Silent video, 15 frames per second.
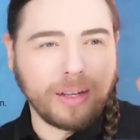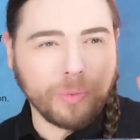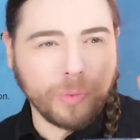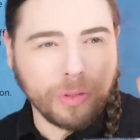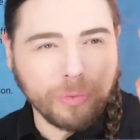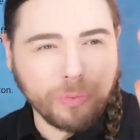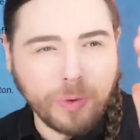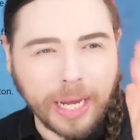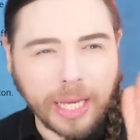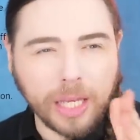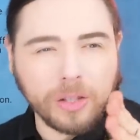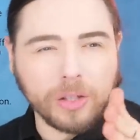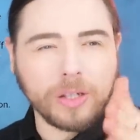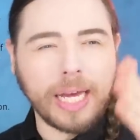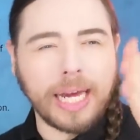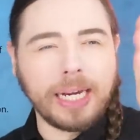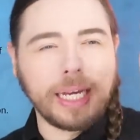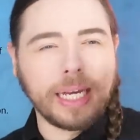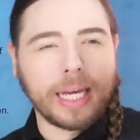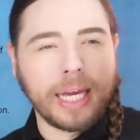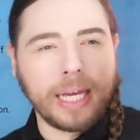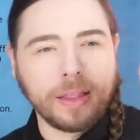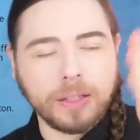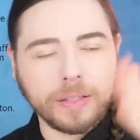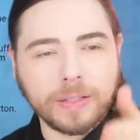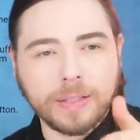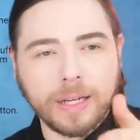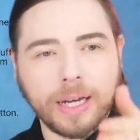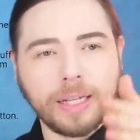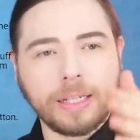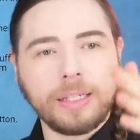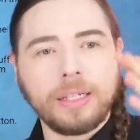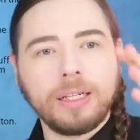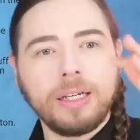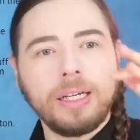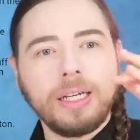with regular lighting in the sun,